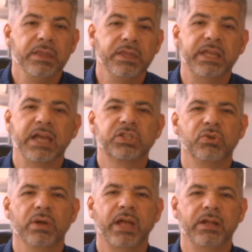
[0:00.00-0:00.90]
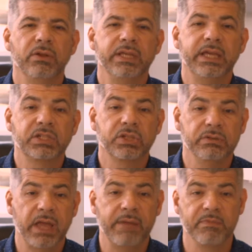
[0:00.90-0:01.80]
The desk dog not only gets their
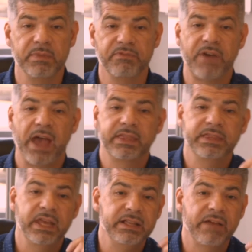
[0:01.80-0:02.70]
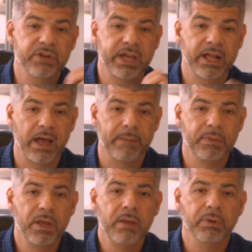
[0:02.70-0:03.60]
name from the fact that they never get
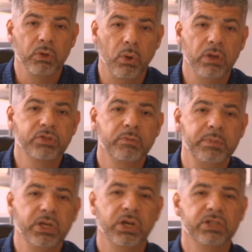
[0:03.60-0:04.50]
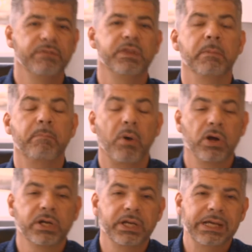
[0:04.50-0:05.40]
up, but also because of their
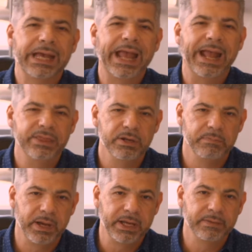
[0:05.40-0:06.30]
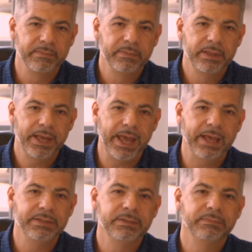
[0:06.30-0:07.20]
bark and their bite.
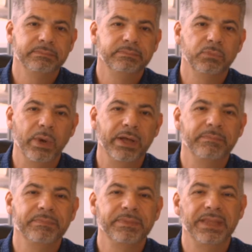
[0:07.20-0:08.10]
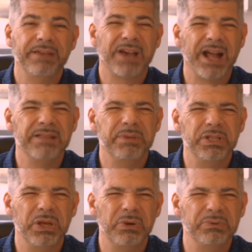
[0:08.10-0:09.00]
And, well, they've kind of been
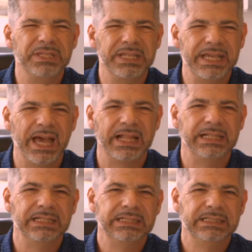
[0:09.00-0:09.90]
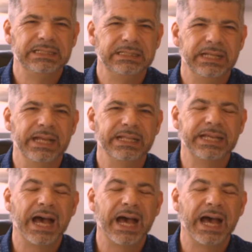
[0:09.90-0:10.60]
known to yell, and